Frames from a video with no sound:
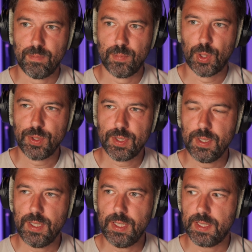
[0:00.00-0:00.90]

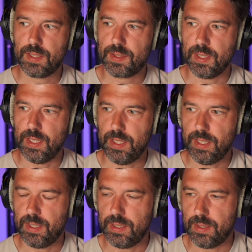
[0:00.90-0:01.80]
mostly it's
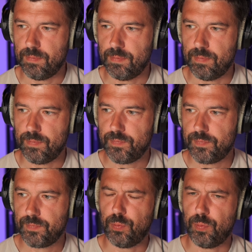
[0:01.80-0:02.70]

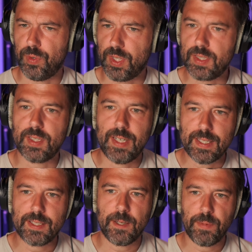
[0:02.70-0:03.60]
this is
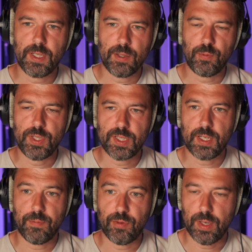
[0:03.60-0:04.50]
not something that we set
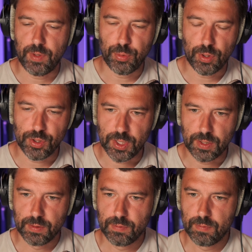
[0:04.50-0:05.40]
up for every
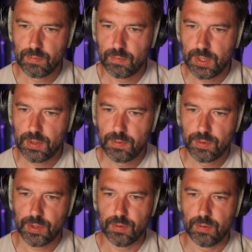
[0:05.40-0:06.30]
project, right?
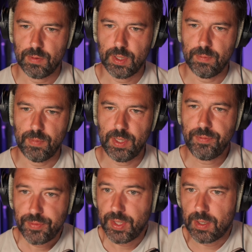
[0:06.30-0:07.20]
So
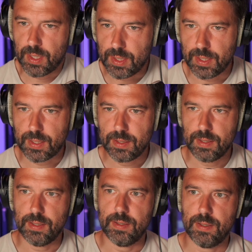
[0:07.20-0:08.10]
if there are like
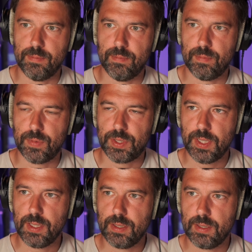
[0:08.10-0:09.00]

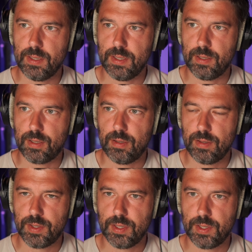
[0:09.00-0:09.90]
single
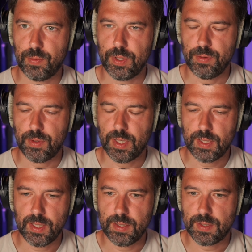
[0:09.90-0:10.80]
occurrences where you do that,
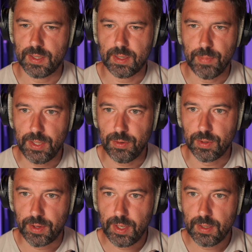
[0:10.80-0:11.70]
then it's like a manual
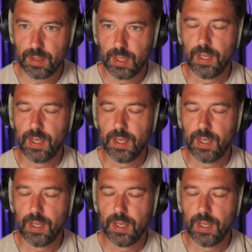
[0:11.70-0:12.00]
thing